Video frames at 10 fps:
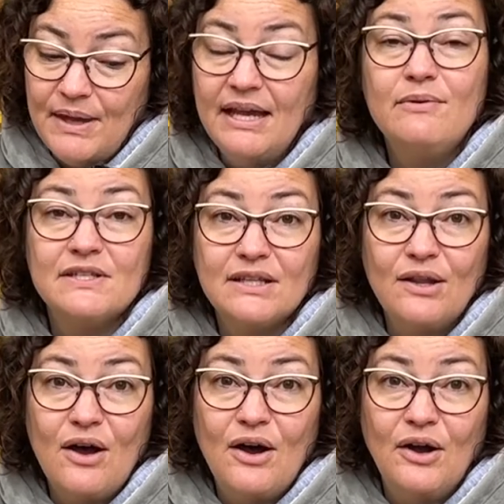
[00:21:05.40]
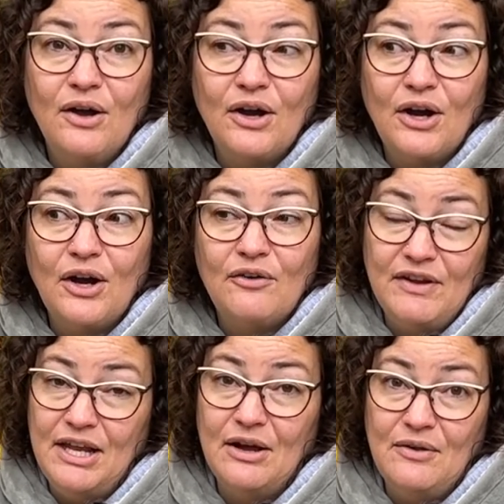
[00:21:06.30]
It was a longer
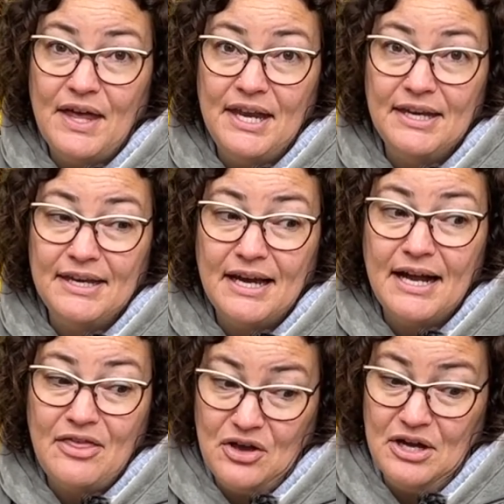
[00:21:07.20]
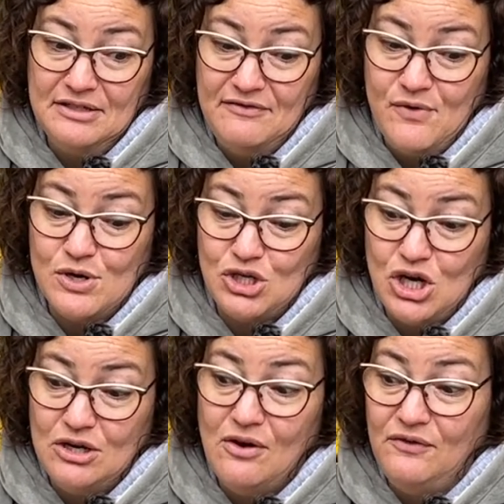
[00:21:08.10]
video than I thought, for
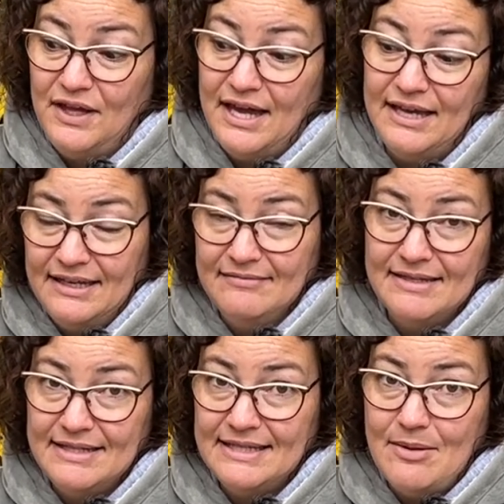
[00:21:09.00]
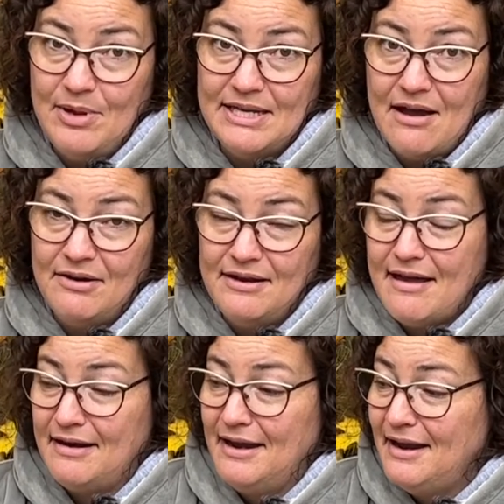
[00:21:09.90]
sure. Hopefully I can snip it down in
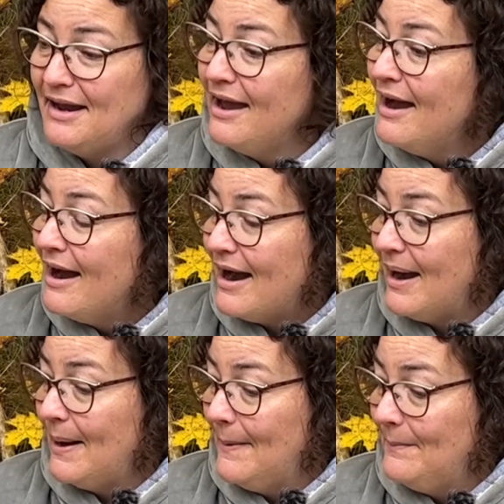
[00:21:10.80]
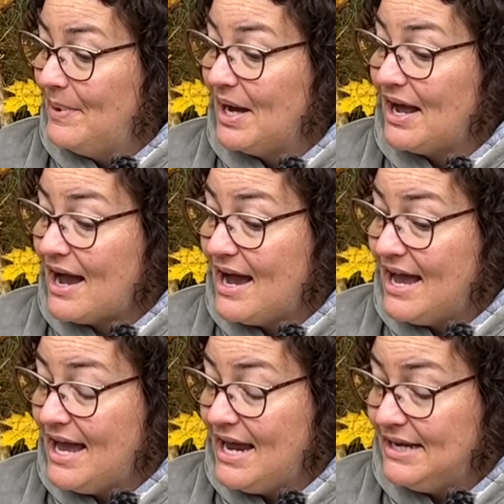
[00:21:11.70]
editing, but
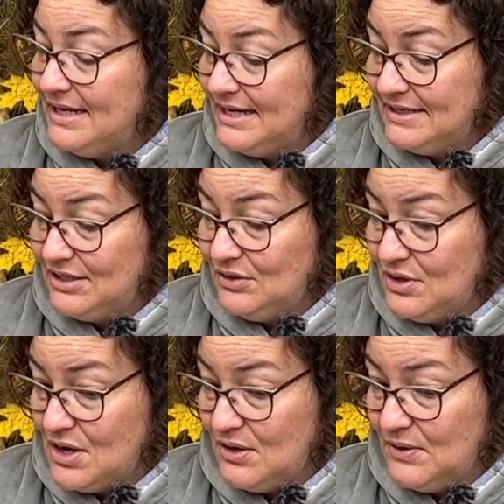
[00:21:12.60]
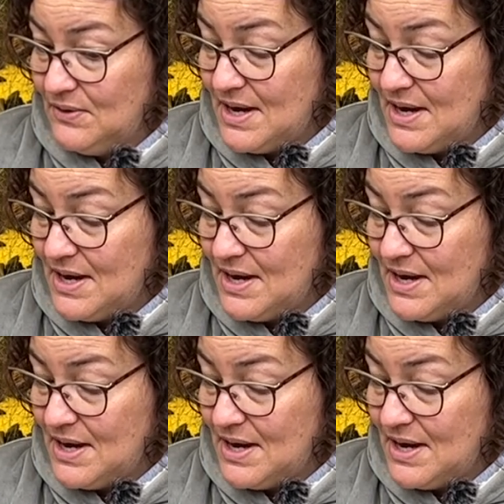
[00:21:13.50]
I need to go